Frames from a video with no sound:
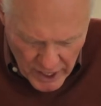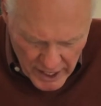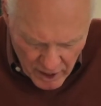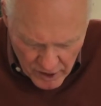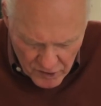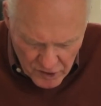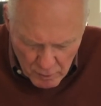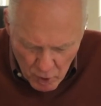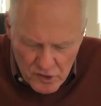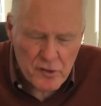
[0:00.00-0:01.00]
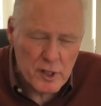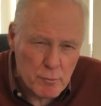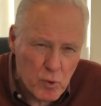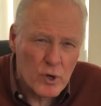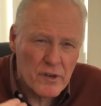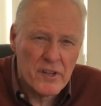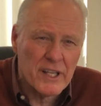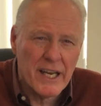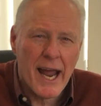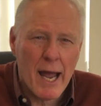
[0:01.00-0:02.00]
here is that the most important thing
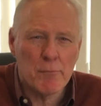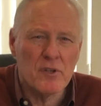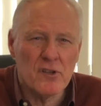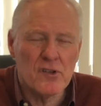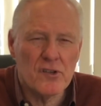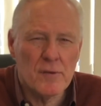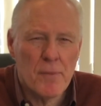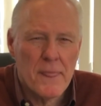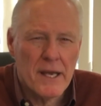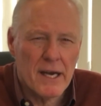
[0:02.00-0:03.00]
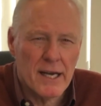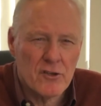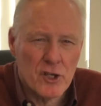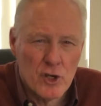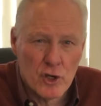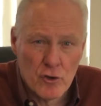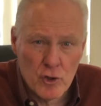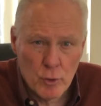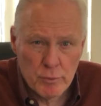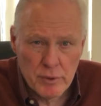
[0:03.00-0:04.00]
that happens to your
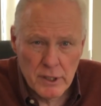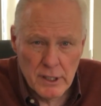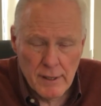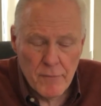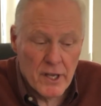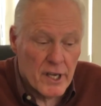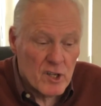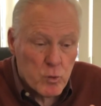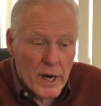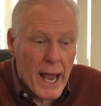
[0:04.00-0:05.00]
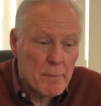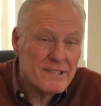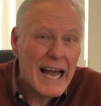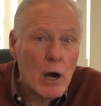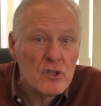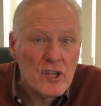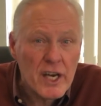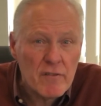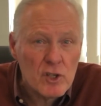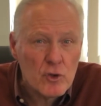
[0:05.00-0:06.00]
group is what happens
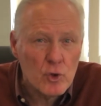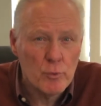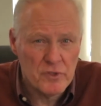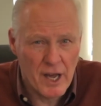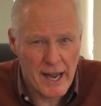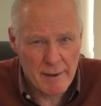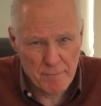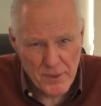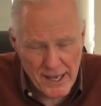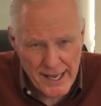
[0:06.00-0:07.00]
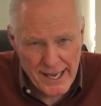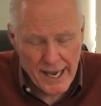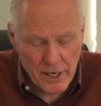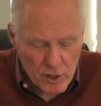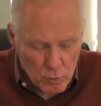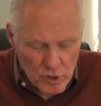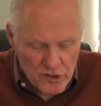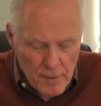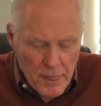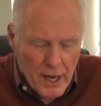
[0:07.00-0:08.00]
outside of the group time. In other words,
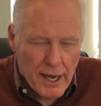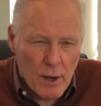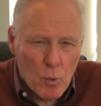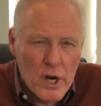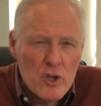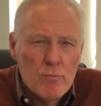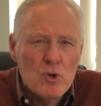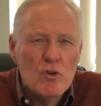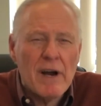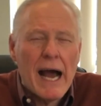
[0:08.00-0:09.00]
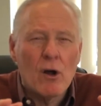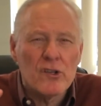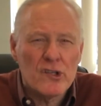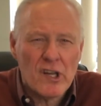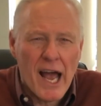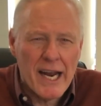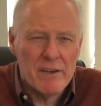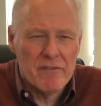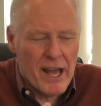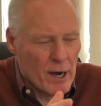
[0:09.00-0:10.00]
when you move outside
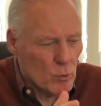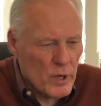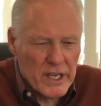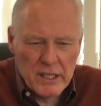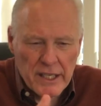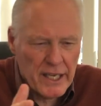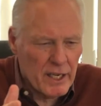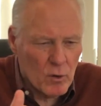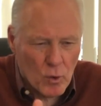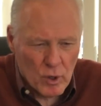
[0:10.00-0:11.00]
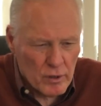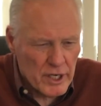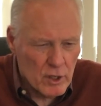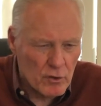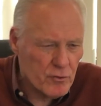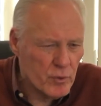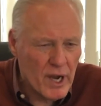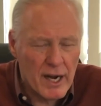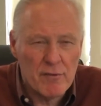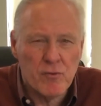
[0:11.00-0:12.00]
of that weekly or 3
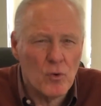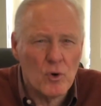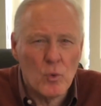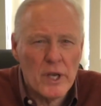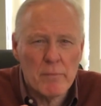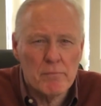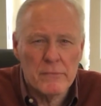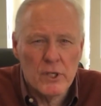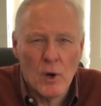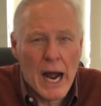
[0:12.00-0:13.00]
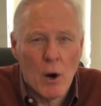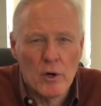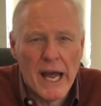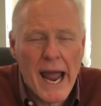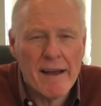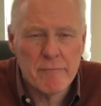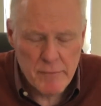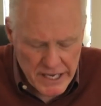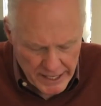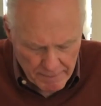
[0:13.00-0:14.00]
out of 4 week hour and a half
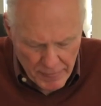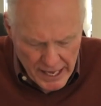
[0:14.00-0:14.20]
meeting,